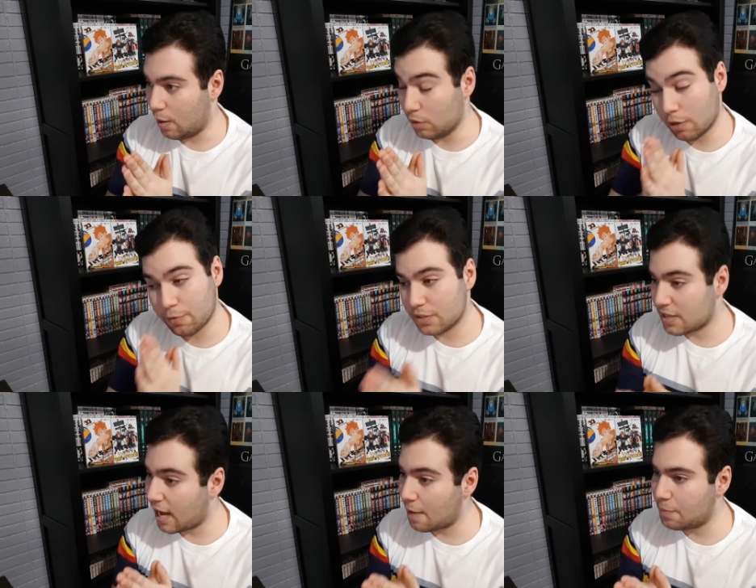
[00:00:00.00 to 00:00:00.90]
I would love for it
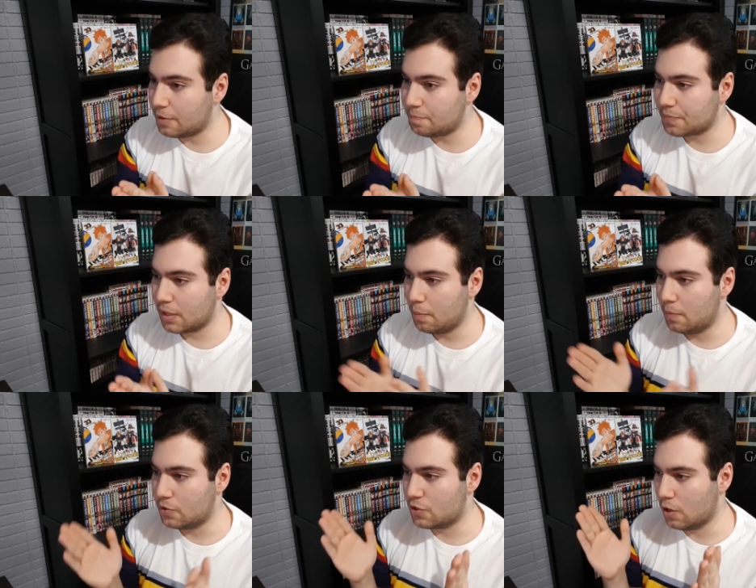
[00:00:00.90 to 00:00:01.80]
to happen.
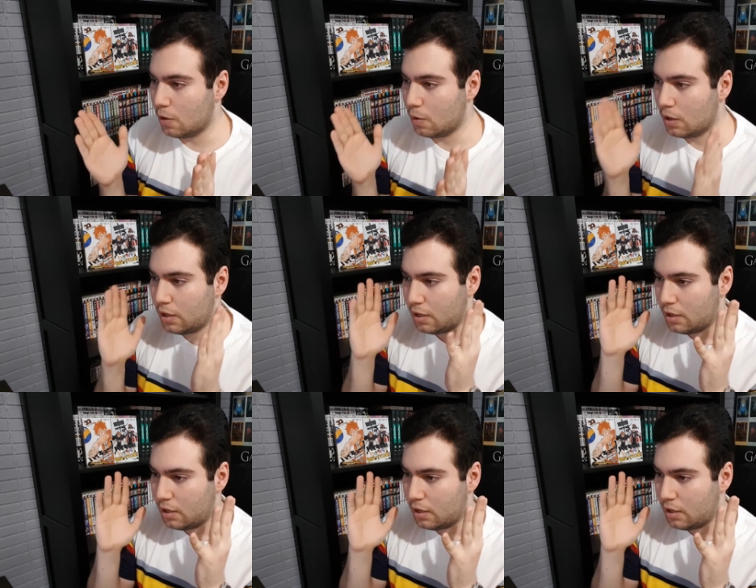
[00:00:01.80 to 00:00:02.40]
So